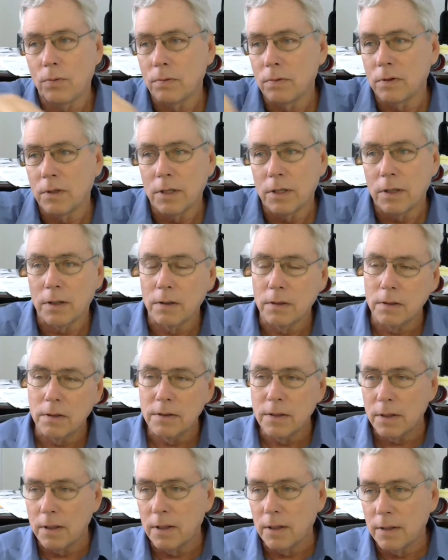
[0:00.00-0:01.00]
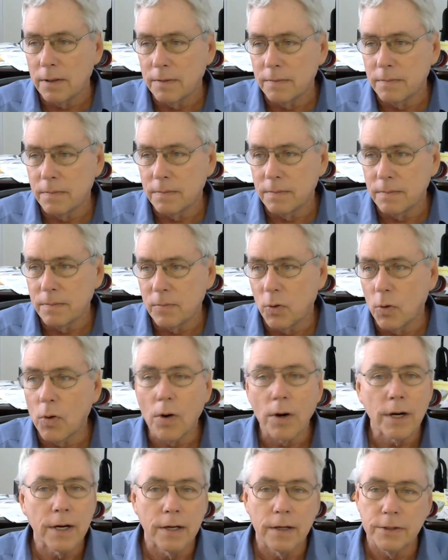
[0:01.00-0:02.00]
little
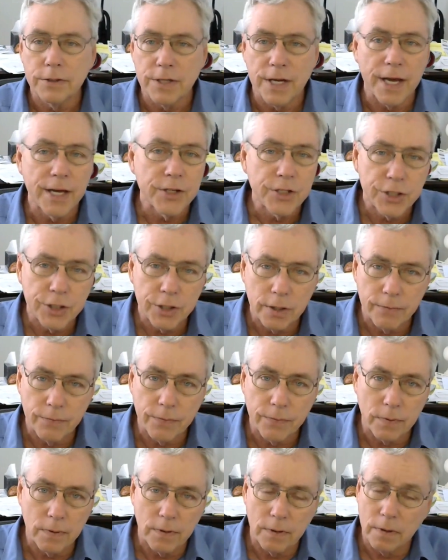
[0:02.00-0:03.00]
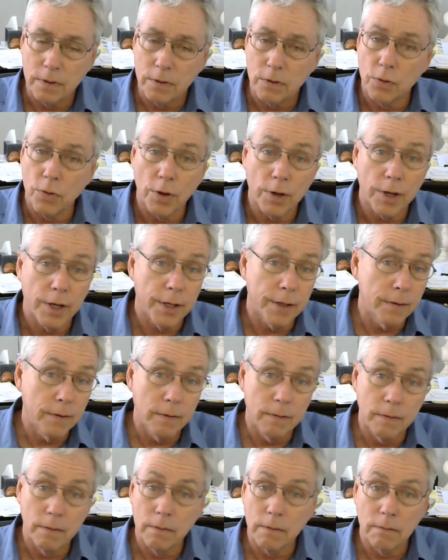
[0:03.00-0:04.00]
organization of crooked,
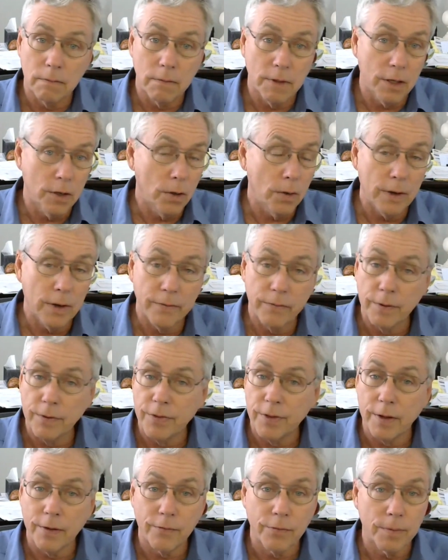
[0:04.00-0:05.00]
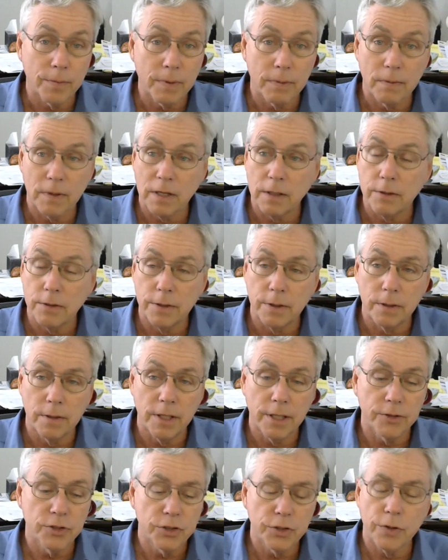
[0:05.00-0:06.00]
everything from
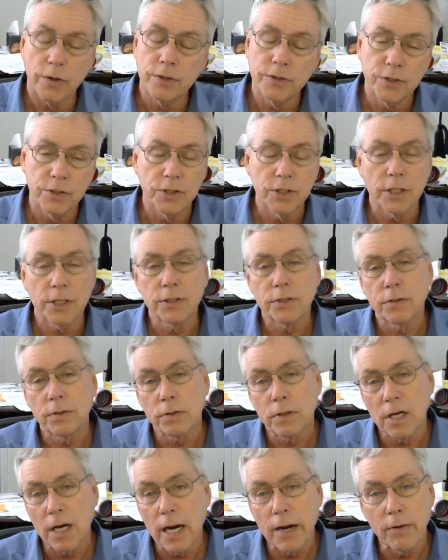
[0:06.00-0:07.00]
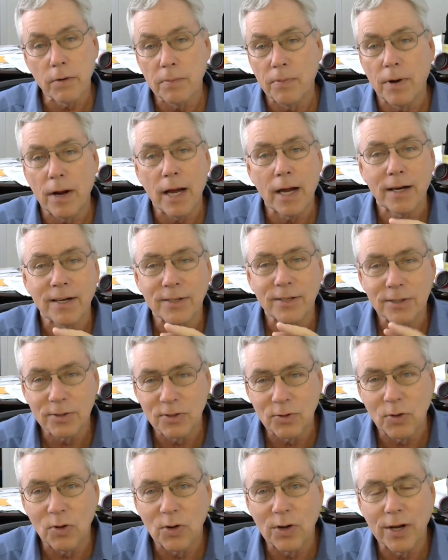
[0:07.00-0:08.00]
the insurance adjuster, chiropractors,
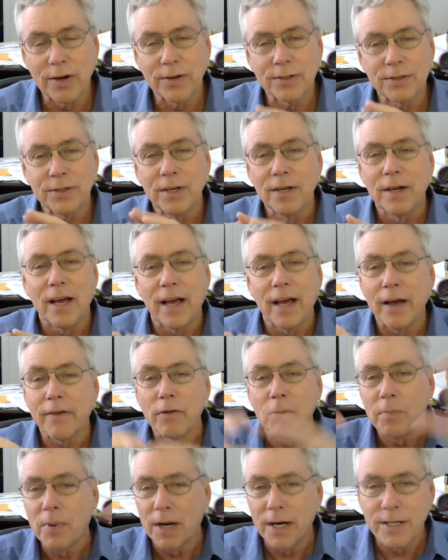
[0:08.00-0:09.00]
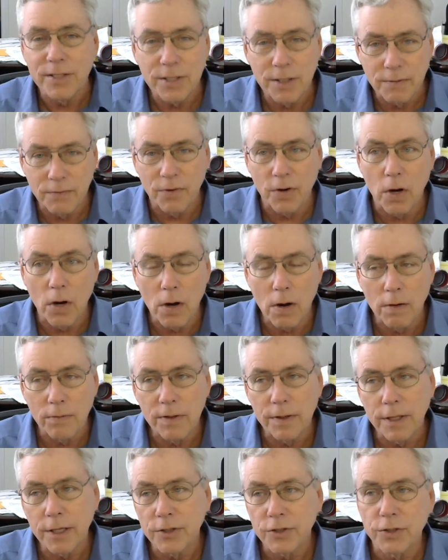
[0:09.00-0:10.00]
lawyers, everybody's
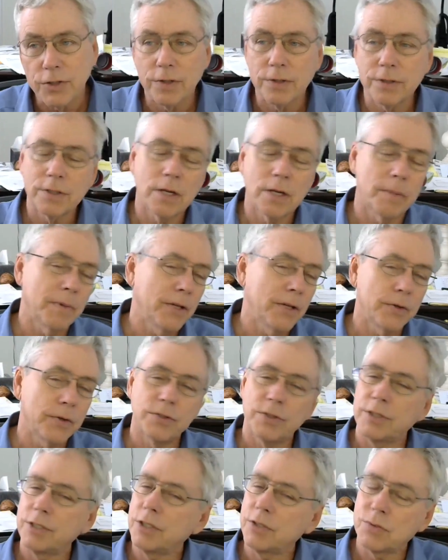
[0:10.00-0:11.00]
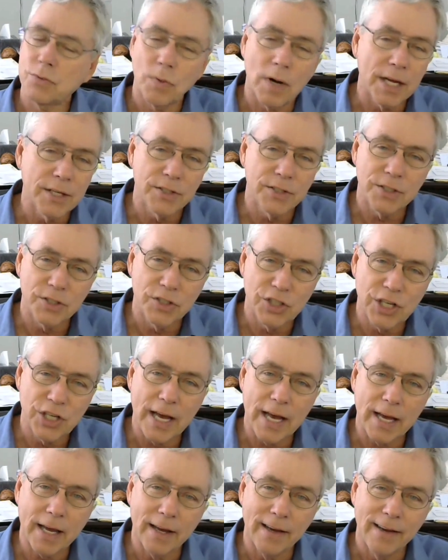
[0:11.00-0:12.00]
involved, and the insurance company usually just writes a
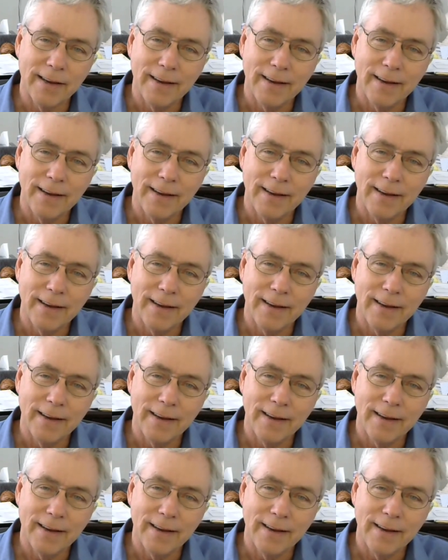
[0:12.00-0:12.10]
check